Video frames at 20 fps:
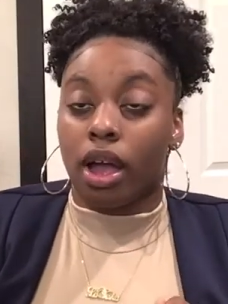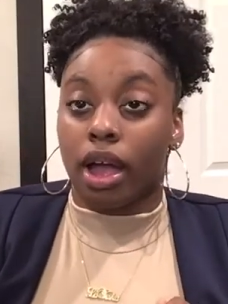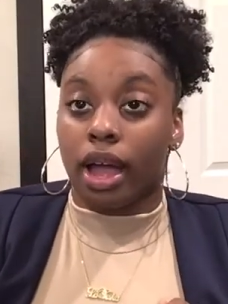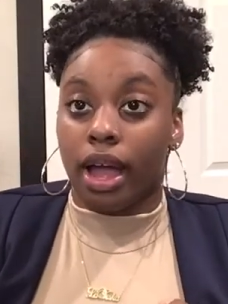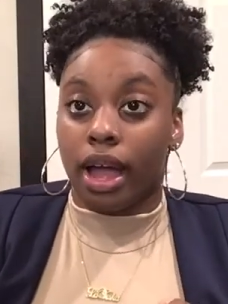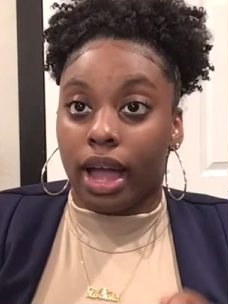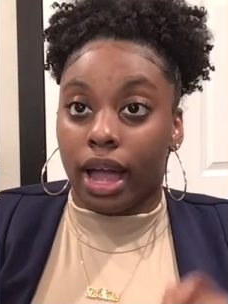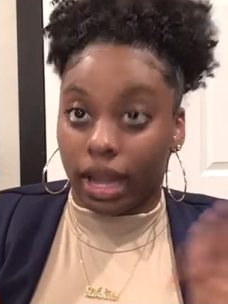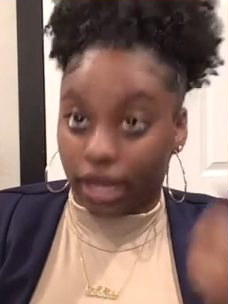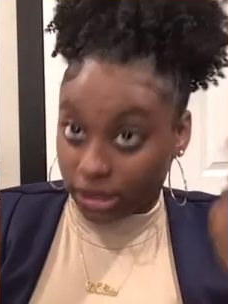
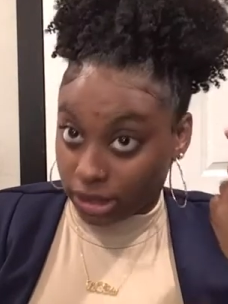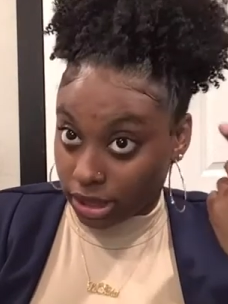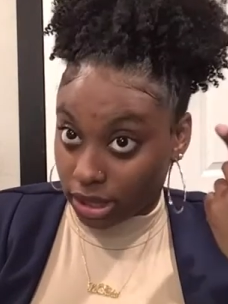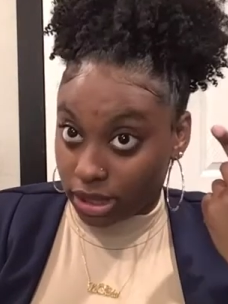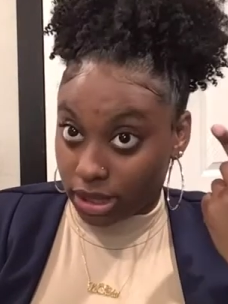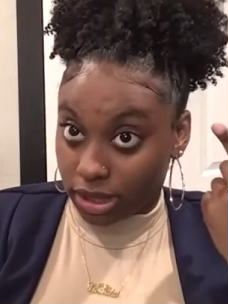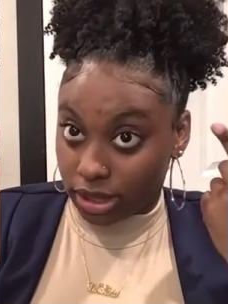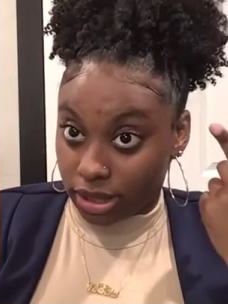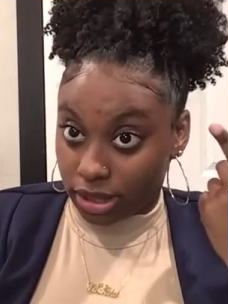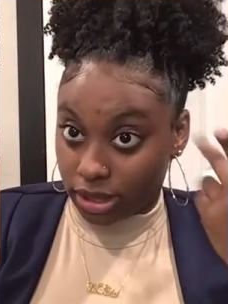I can take
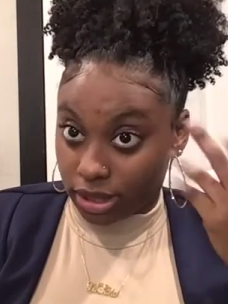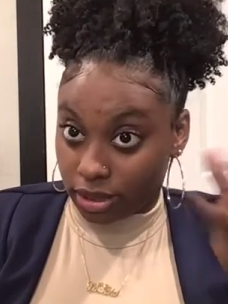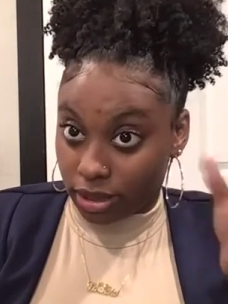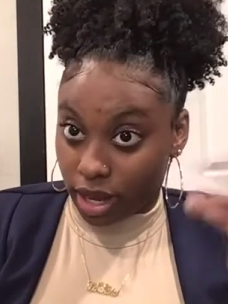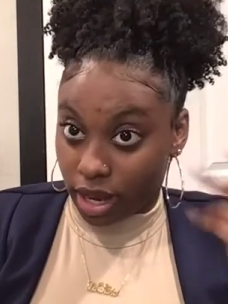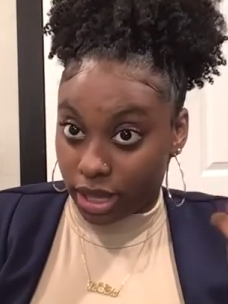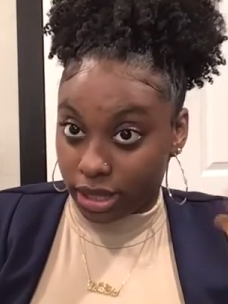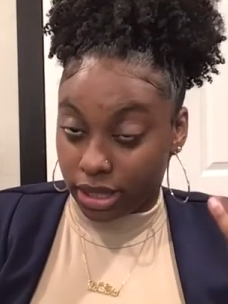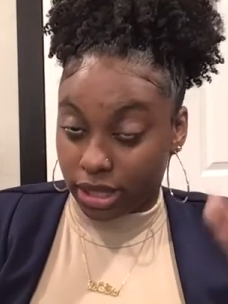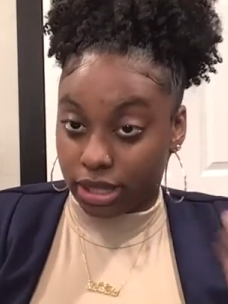this.
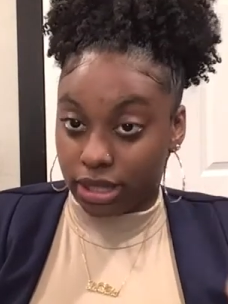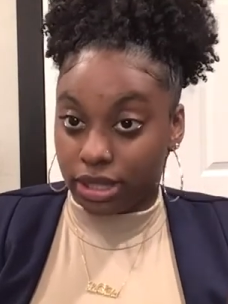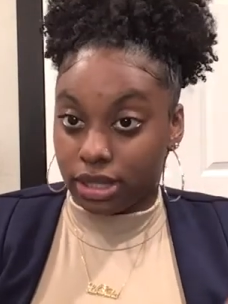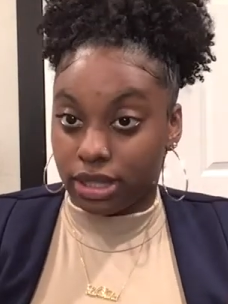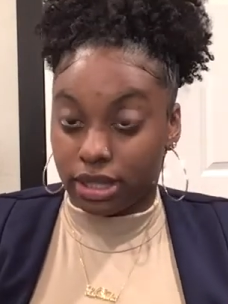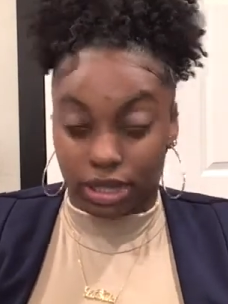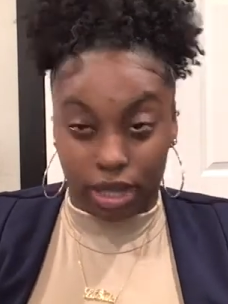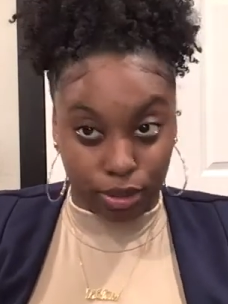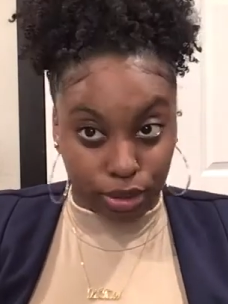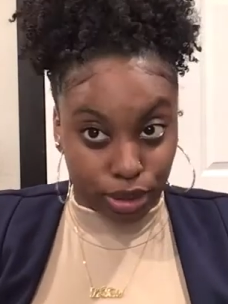Because
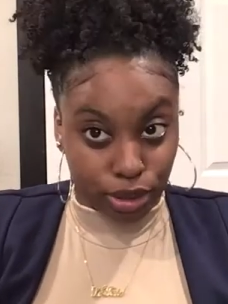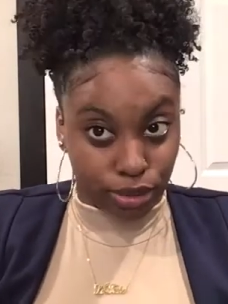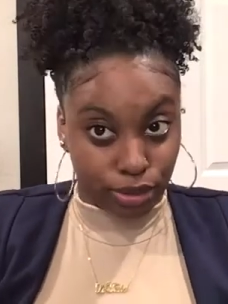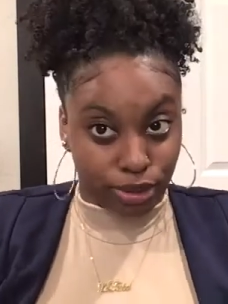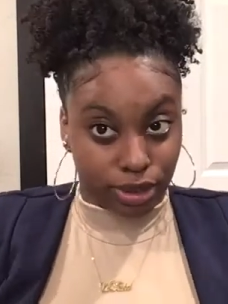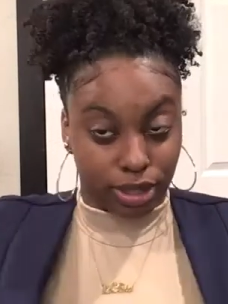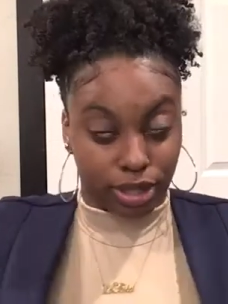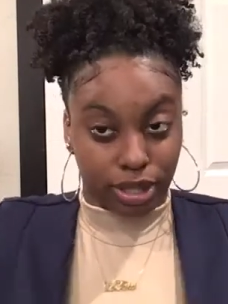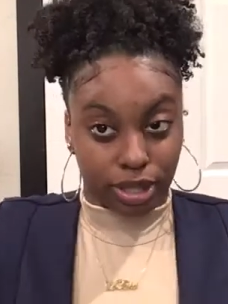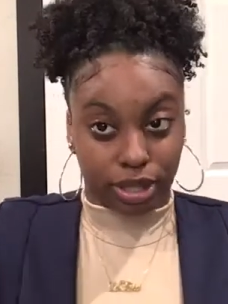I was cute
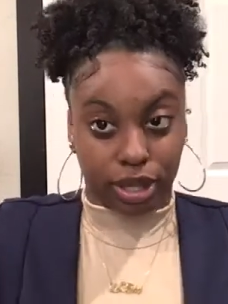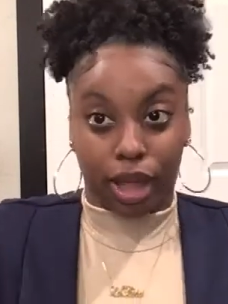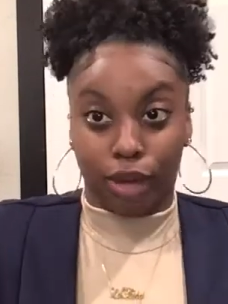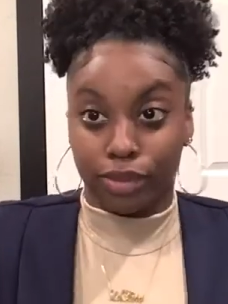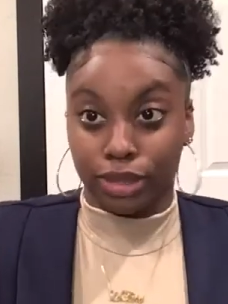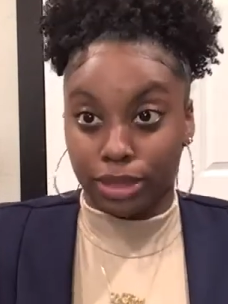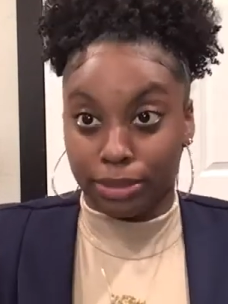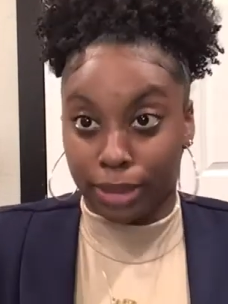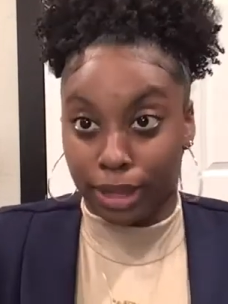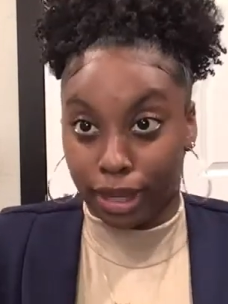today. Y'all want to
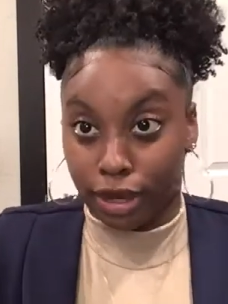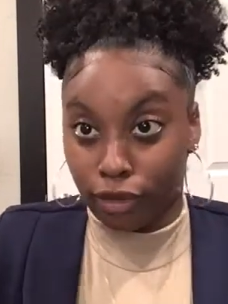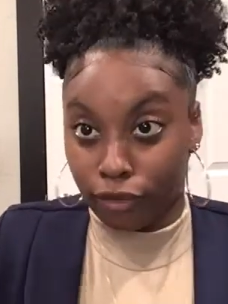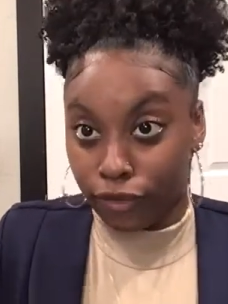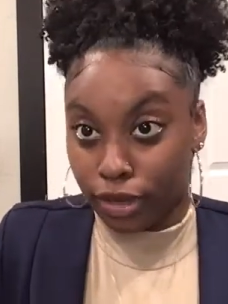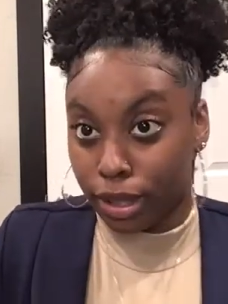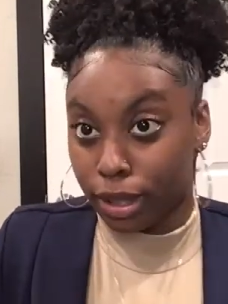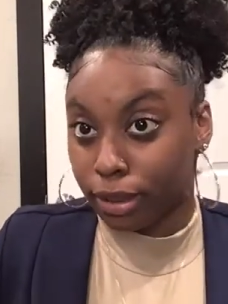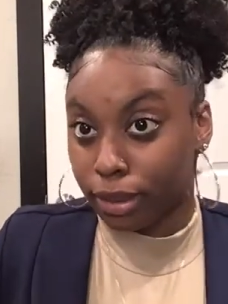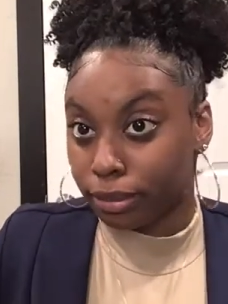see my
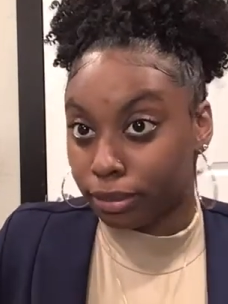outfit?